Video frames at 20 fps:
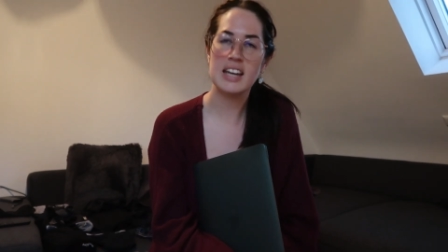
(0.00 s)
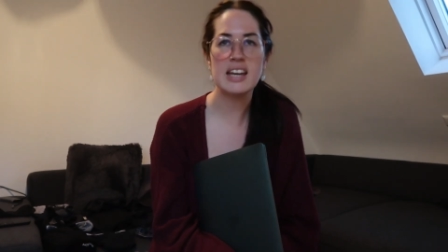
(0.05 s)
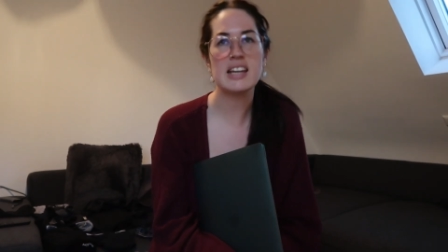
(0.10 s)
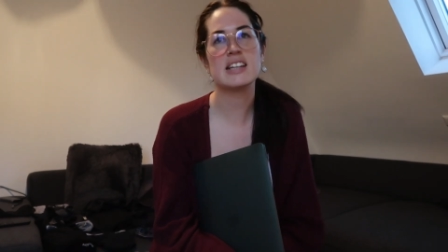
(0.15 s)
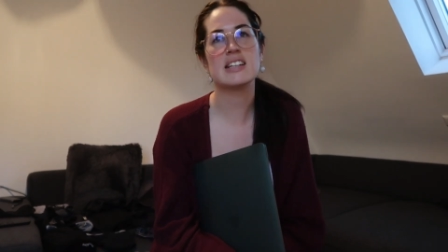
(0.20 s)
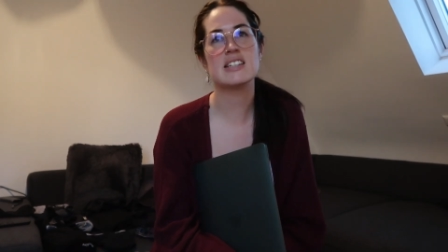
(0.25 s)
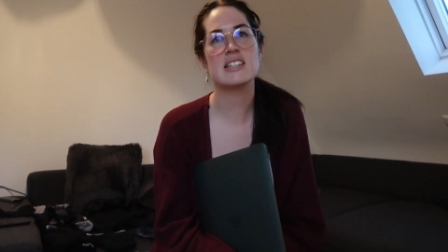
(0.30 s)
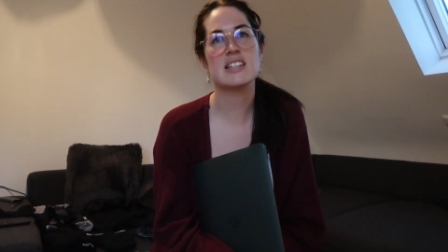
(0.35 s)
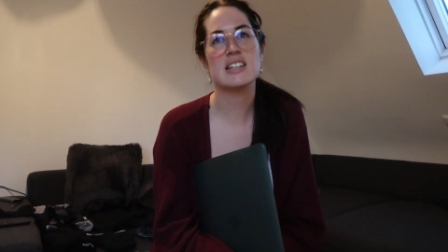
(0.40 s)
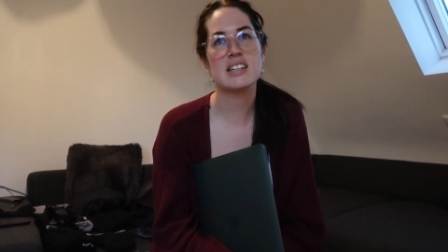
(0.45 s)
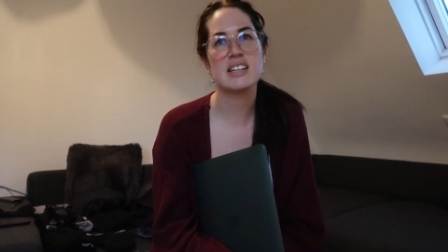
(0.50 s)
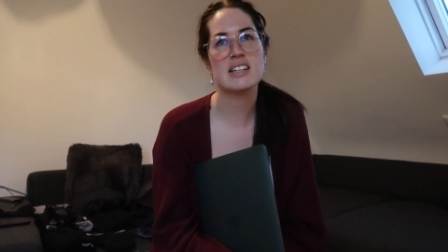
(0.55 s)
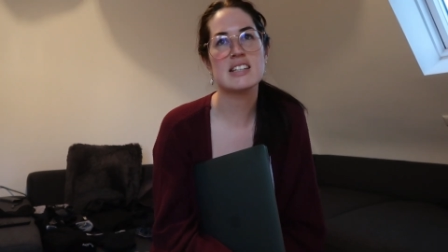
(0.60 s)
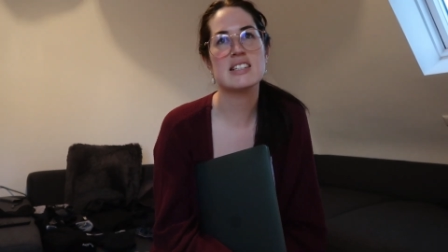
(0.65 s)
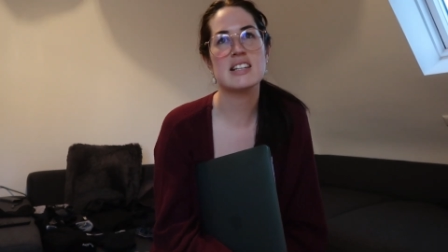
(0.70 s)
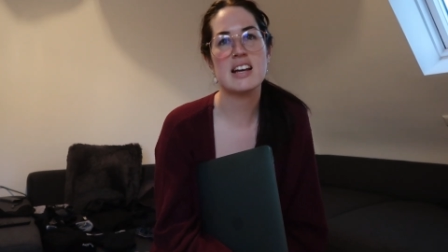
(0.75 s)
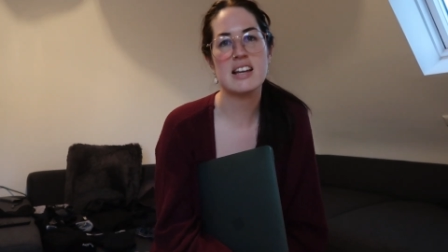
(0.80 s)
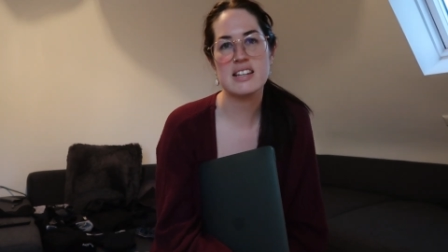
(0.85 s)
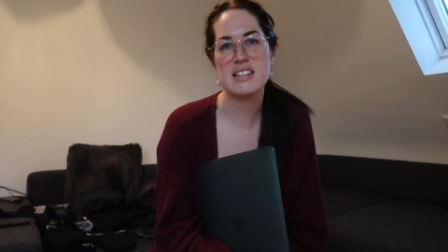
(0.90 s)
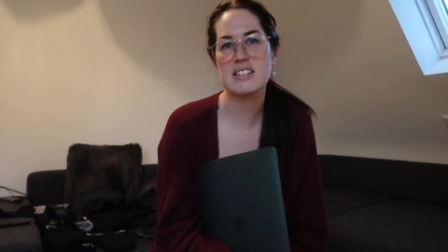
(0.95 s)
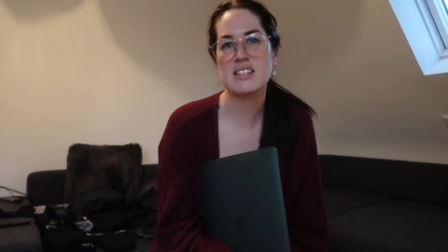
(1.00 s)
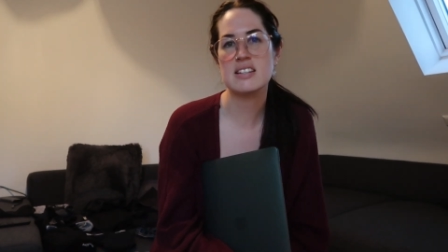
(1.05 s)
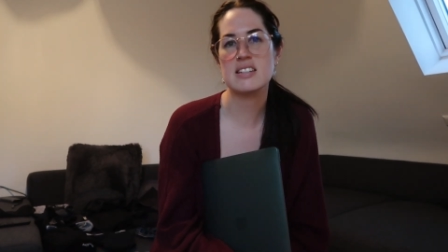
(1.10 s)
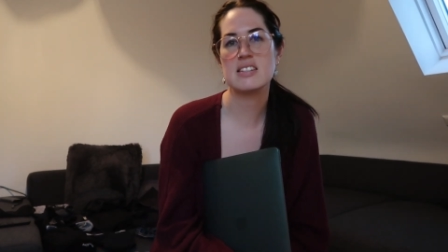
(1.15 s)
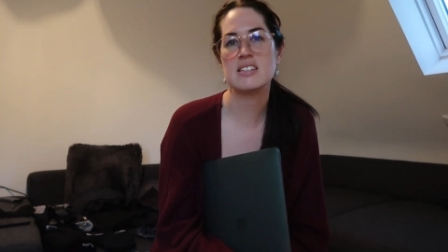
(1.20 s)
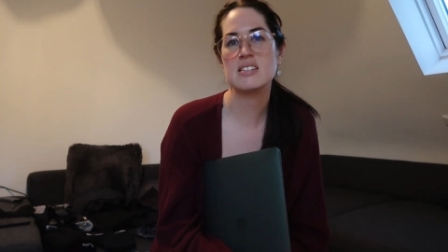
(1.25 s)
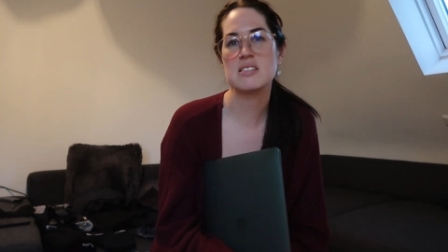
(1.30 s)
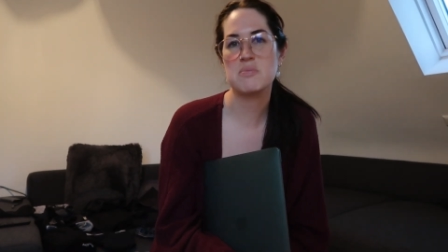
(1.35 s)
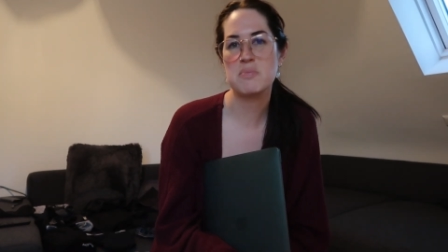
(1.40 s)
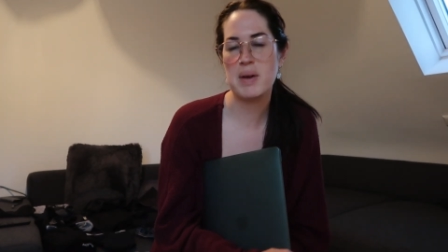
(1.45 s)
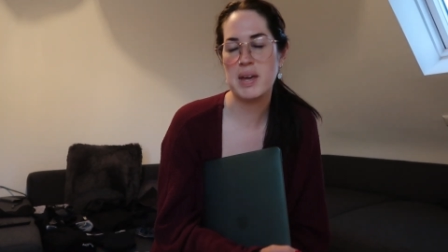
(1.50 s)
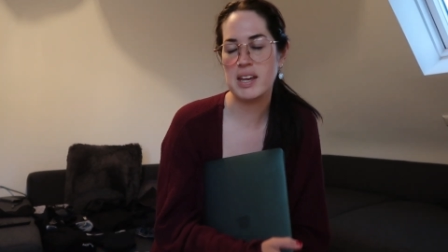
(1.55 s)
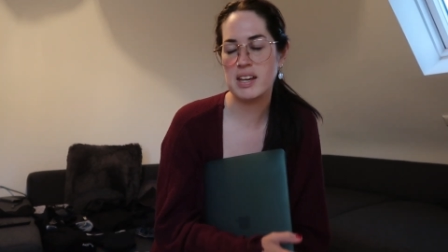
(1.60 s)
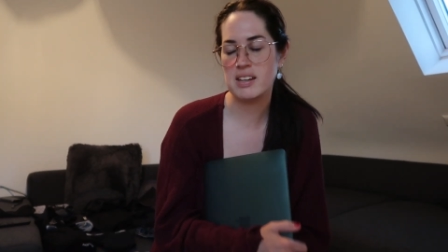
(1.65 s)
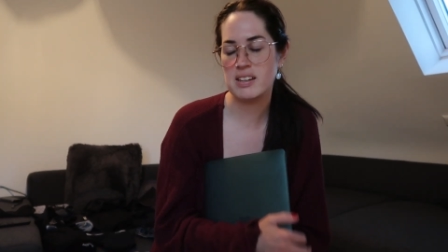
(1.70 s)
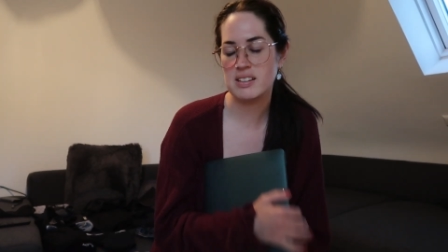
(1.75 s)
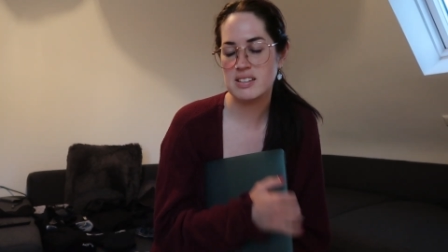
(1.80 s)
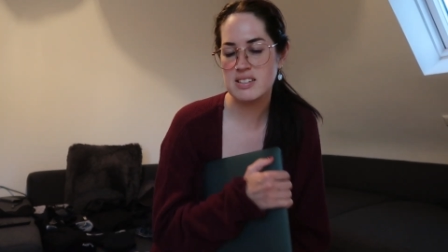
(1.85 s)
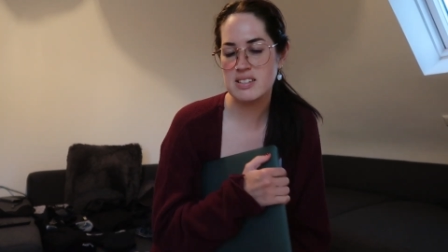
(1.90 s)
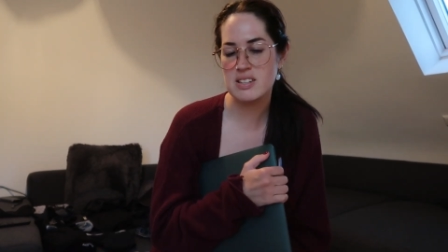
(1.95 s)
editor has asked us to make.
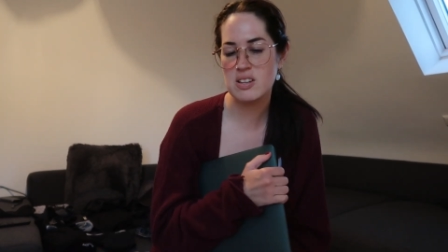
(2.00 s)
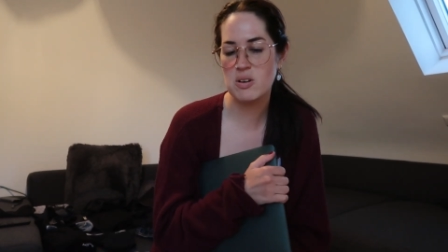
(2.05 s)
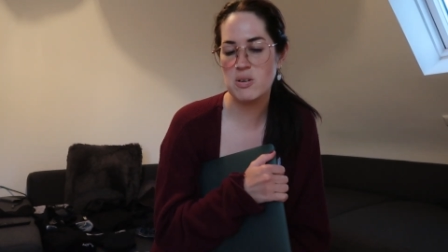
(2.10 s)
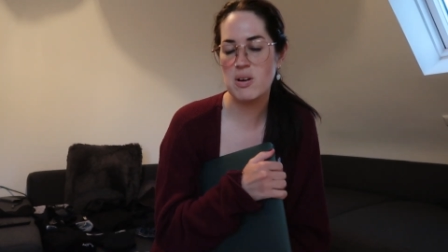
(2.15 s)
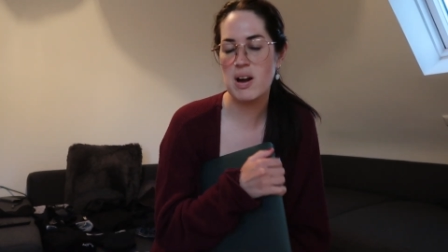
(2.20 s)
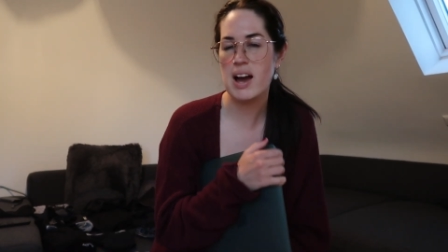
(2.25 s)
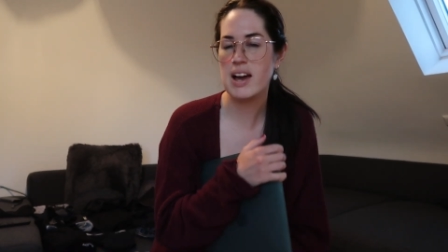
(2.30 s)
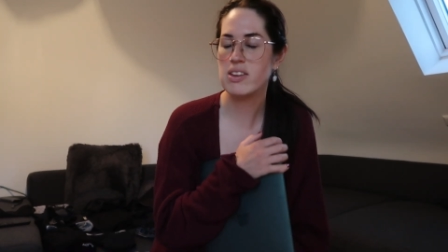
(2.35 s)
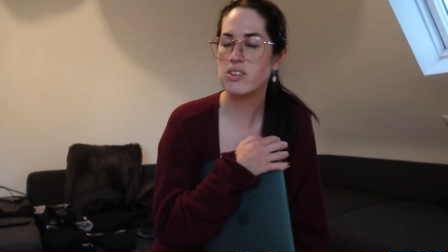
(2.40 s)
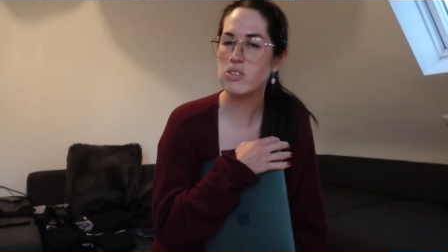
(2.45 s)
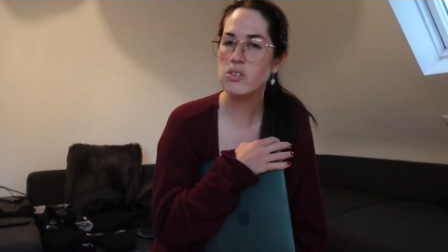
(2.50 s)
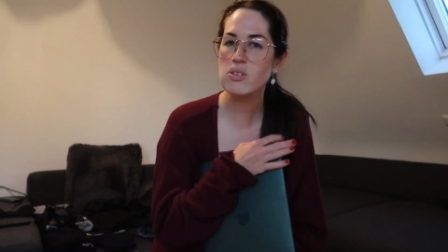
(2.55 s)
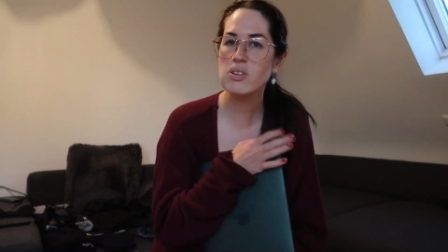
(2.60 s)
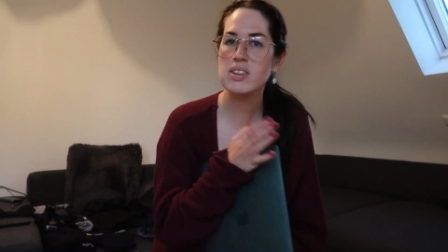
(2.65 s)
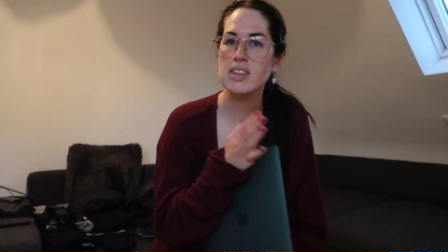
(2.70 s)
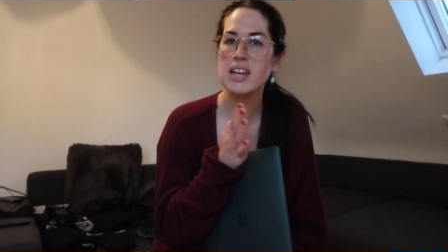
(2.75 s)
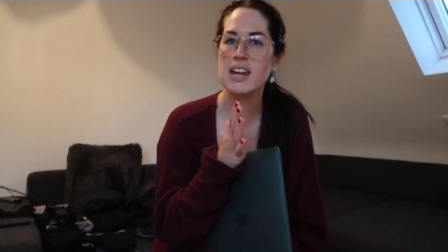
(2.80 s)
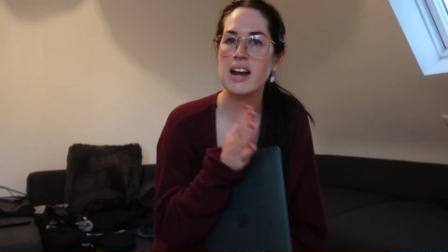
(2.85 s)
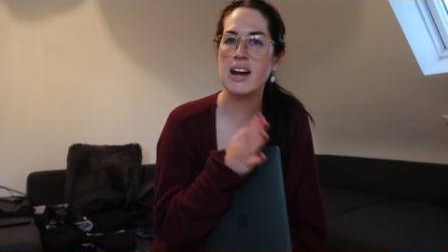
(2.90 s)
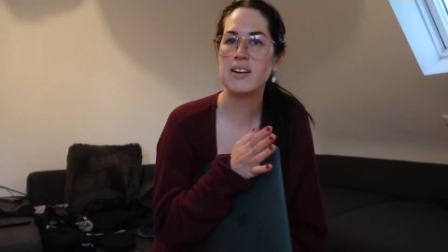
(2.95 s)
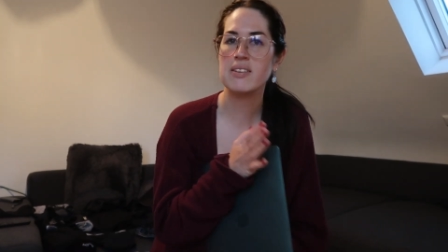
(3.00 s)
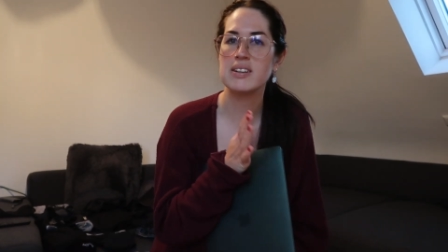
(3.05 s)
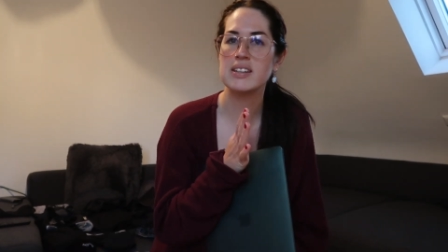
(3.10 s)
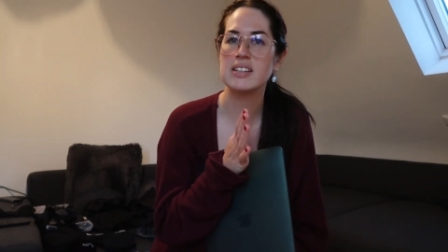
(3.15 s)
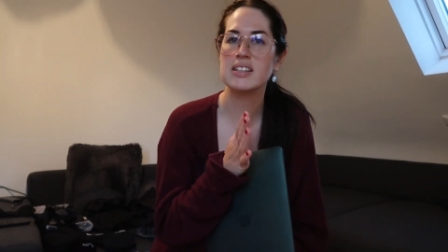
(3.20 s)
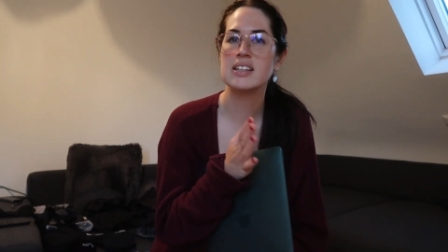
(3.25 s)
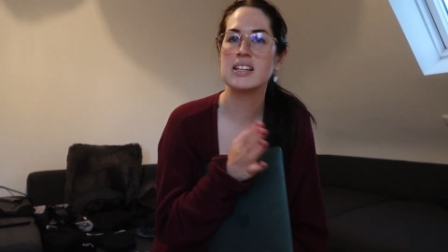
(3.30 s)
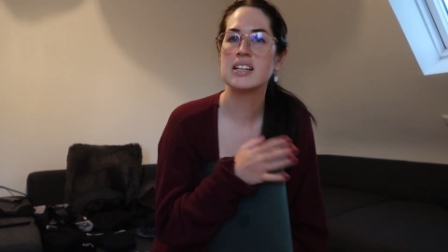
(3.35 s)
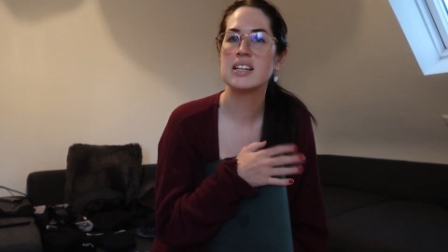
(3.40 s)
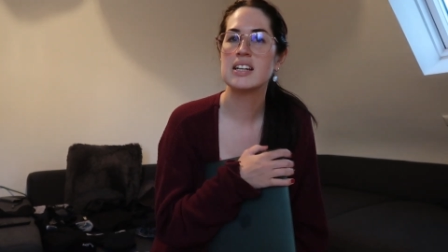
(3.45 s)
So I thought that I would